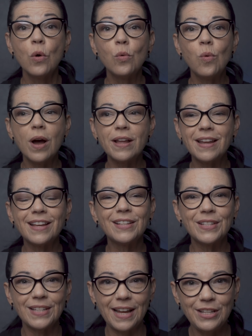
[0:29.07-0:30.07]
what
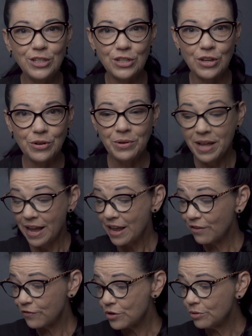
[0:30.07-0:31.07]
excites you.
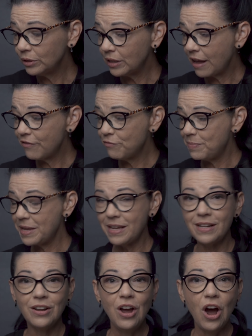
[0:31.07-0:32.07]
If you love being